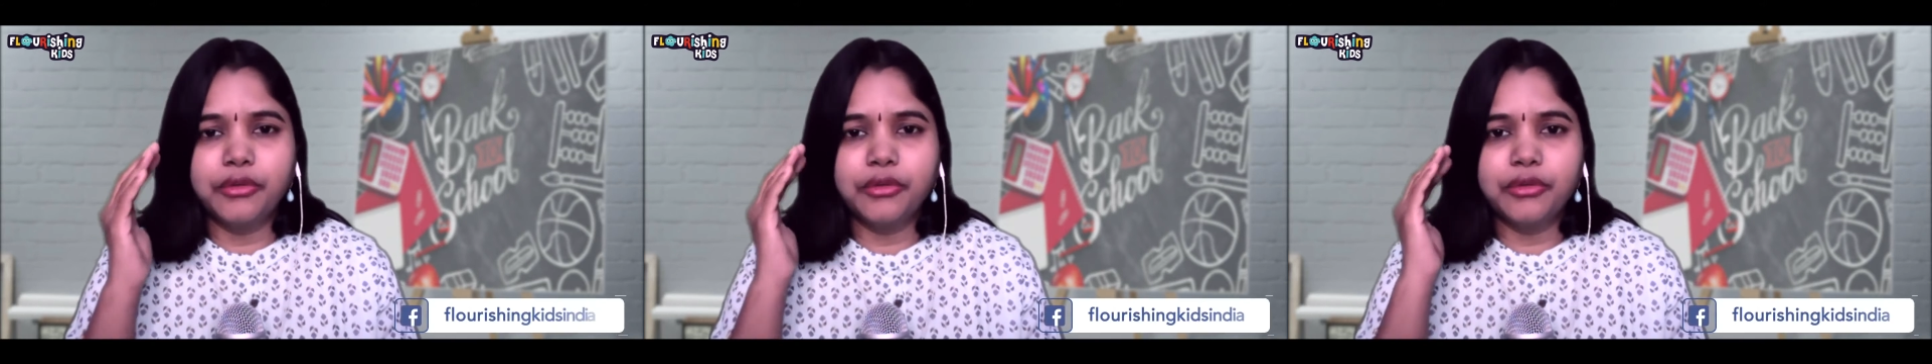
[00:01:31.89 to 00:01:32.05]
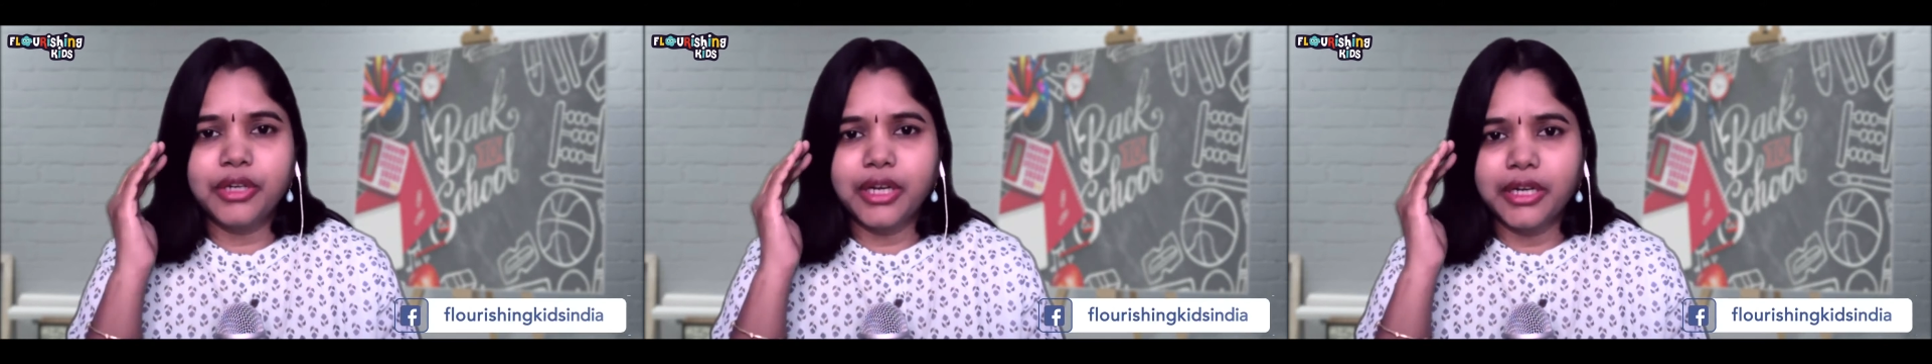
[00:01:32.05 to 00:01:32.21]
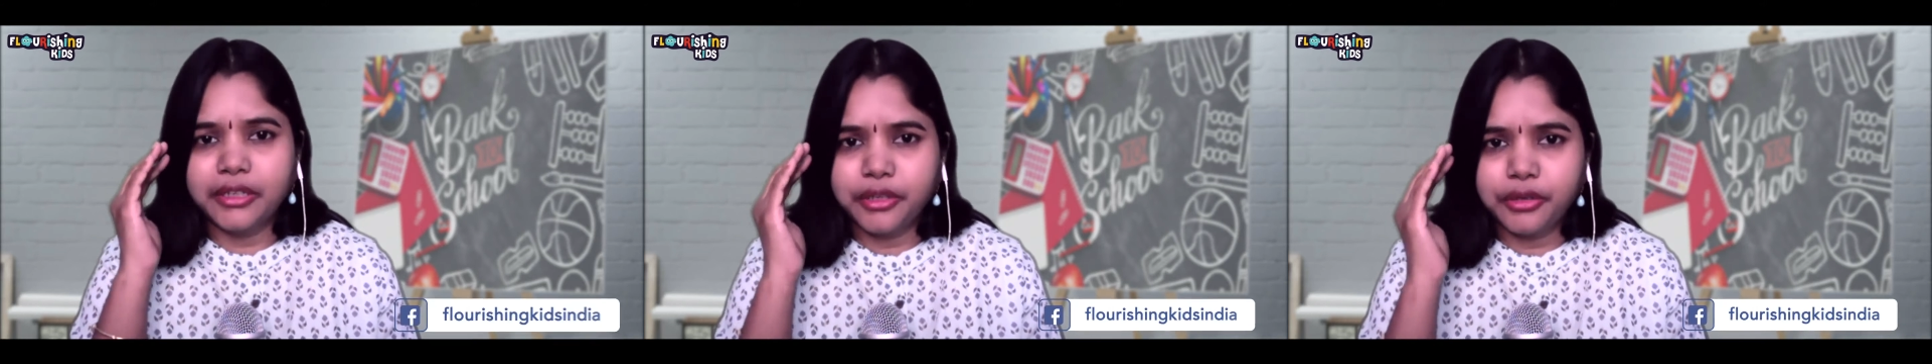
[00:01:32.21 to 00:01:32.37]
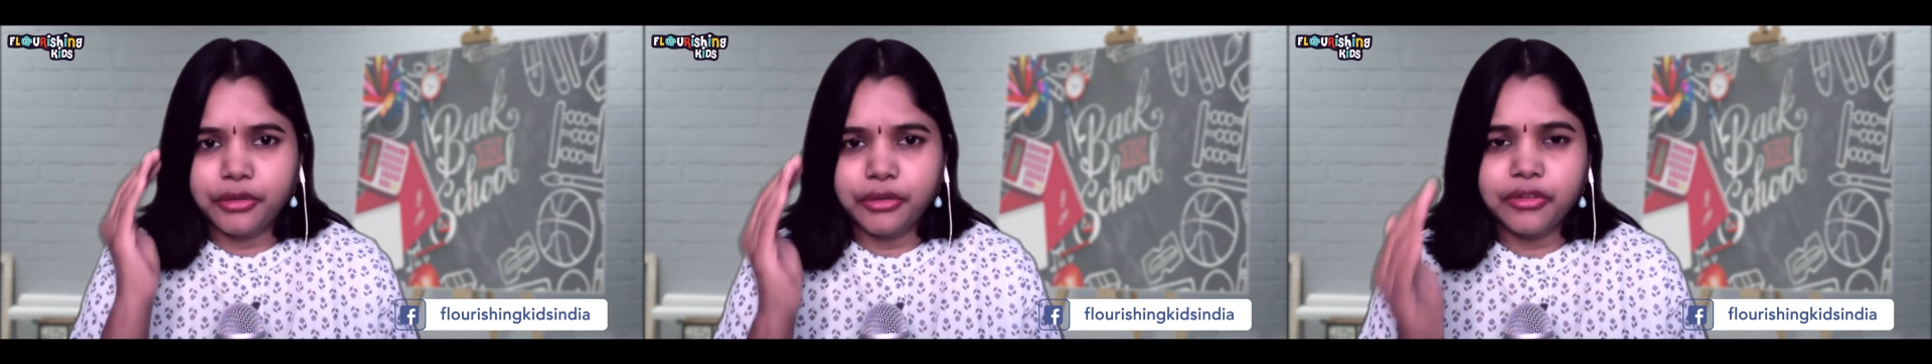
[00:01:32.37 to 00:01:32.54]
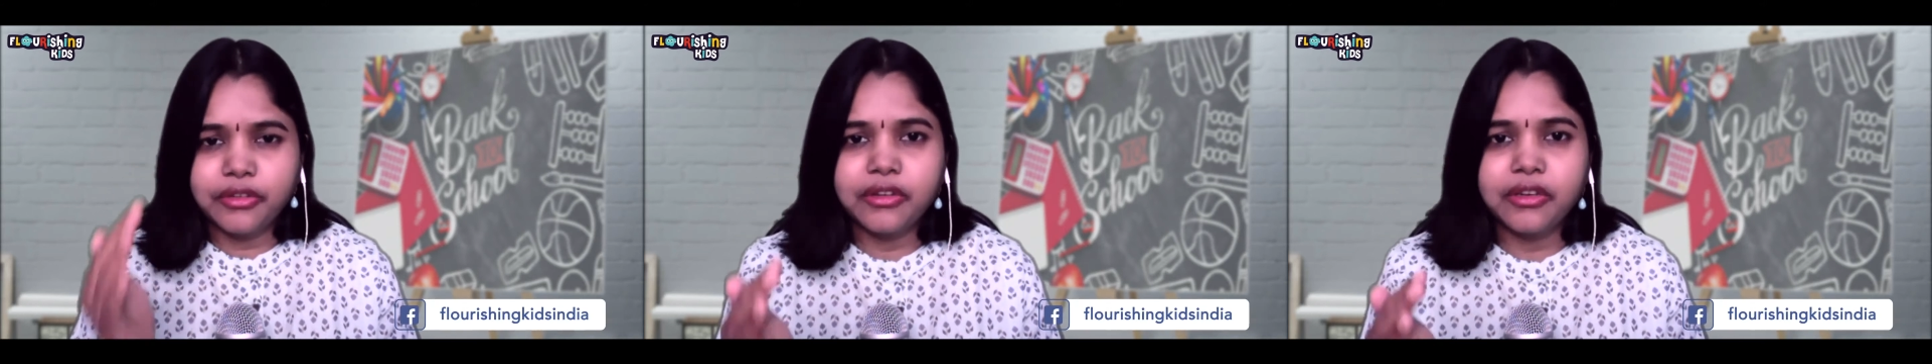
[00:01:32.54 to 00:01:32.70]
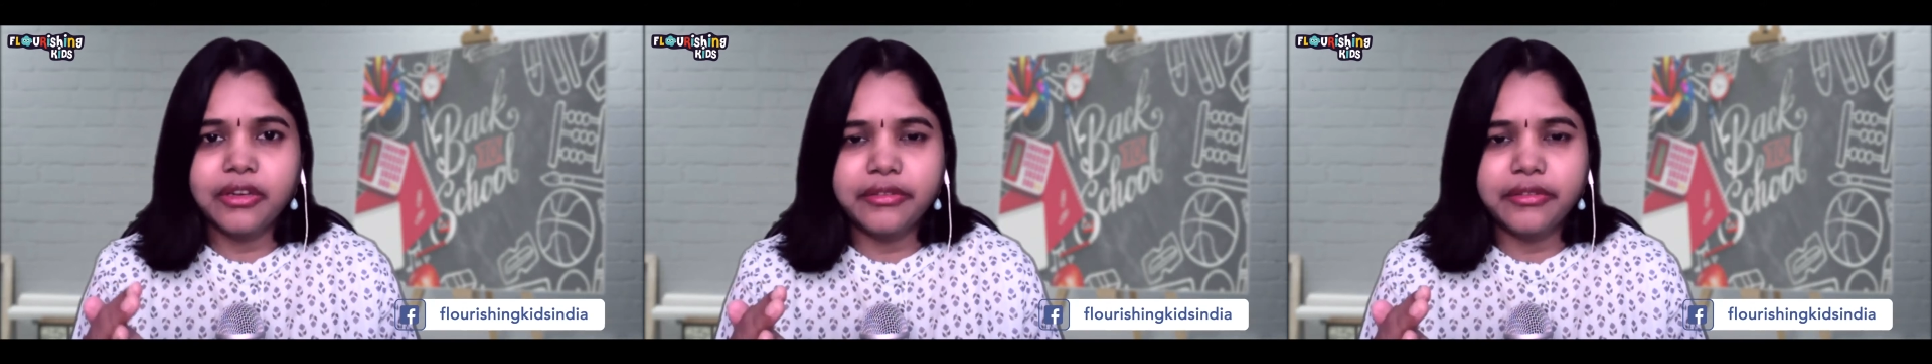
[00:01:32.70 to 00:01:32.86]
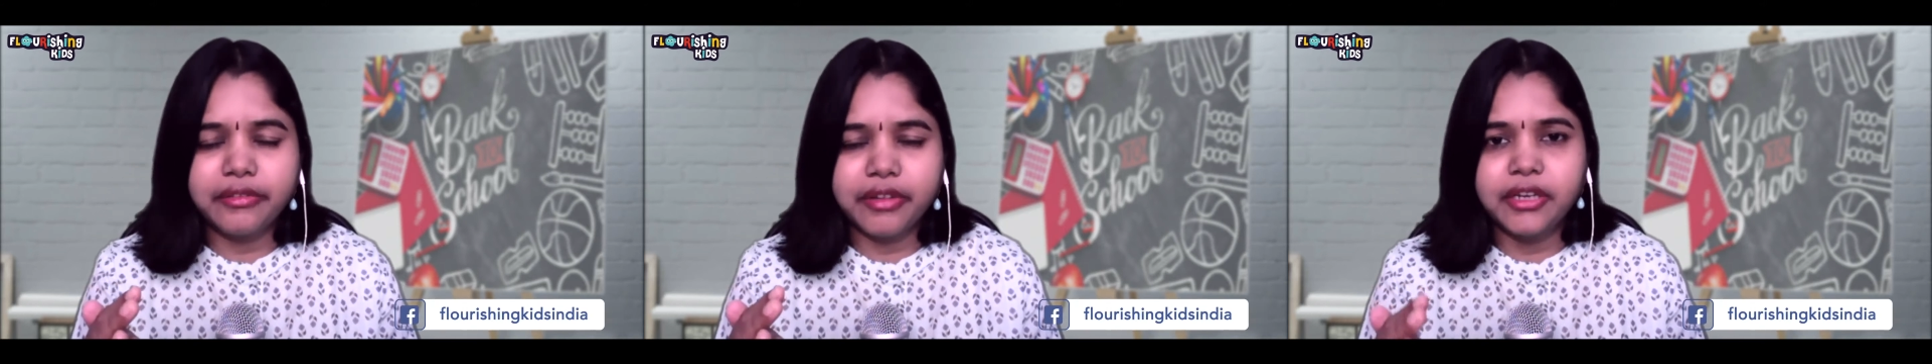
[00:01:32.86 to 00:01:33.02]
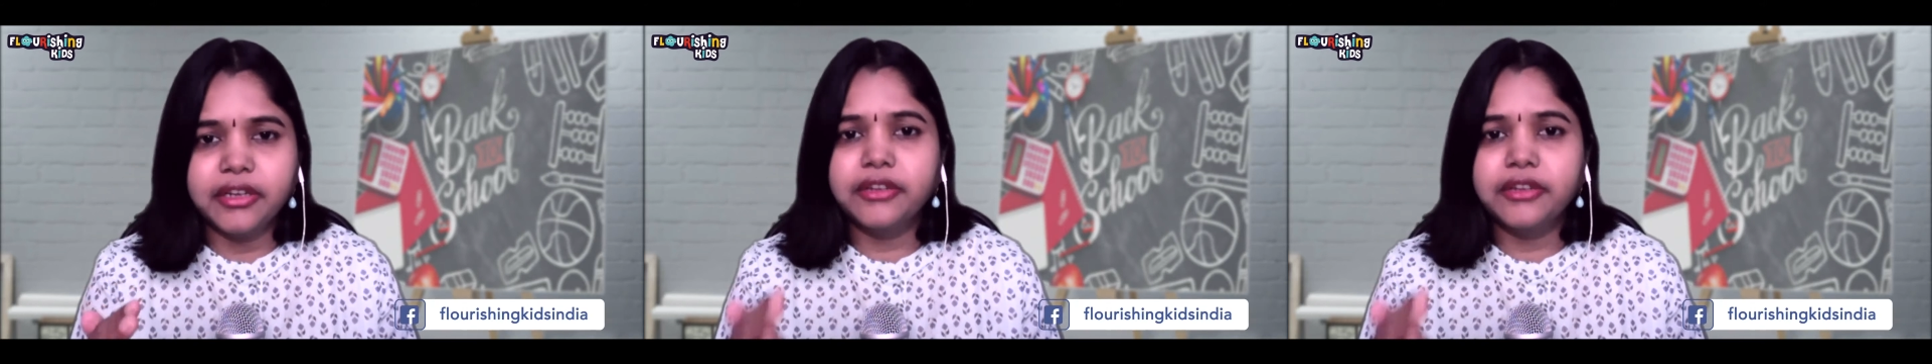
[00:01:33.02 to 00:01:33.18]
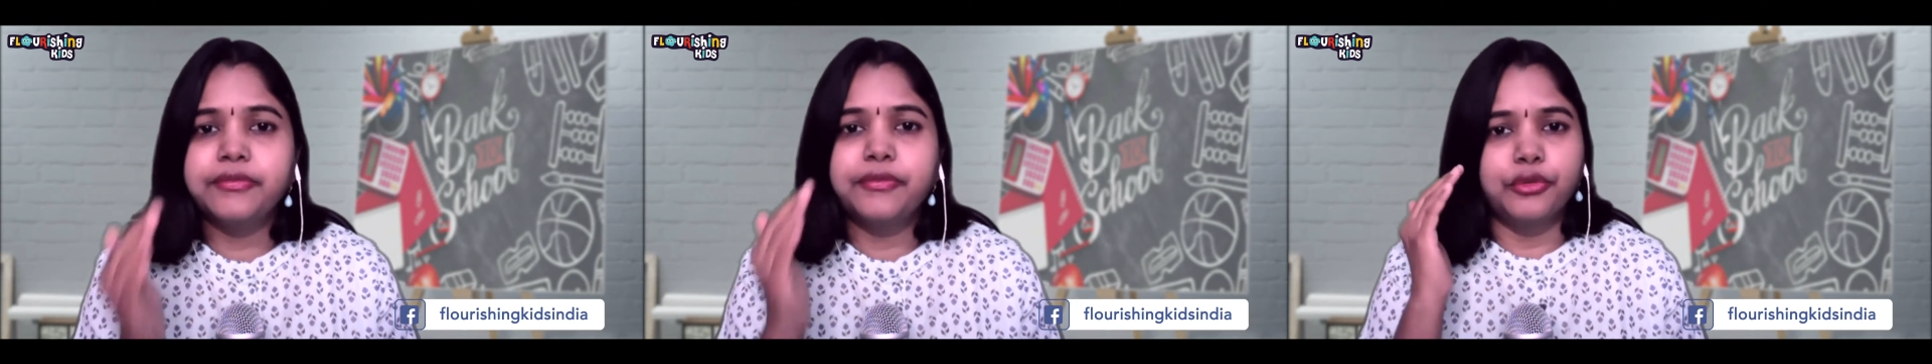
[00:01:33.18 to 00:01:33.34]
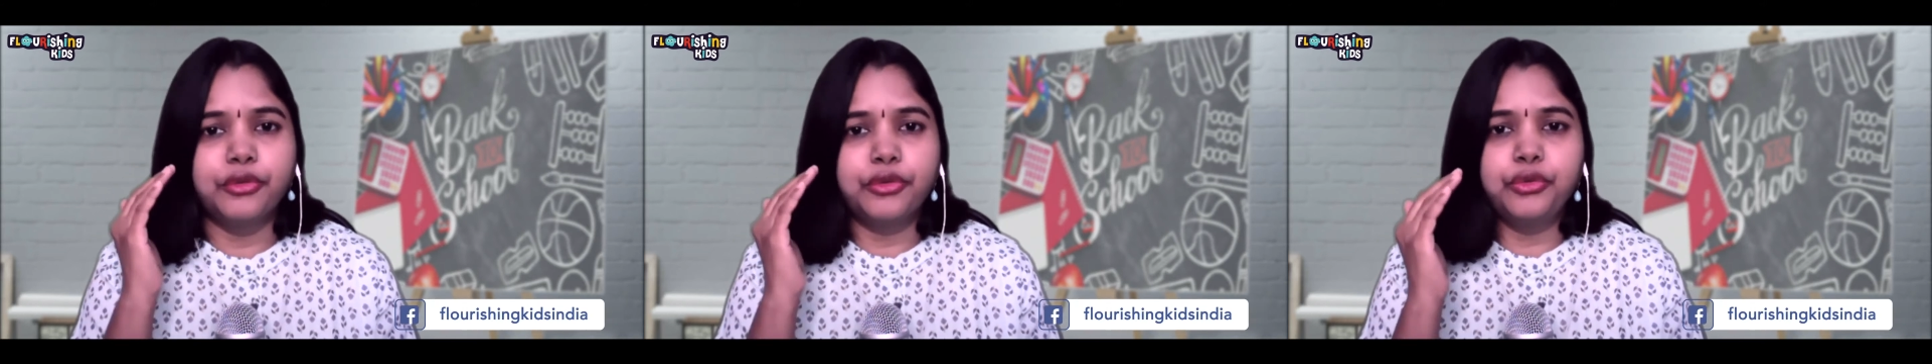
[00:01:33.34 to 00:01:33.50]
continuously read it for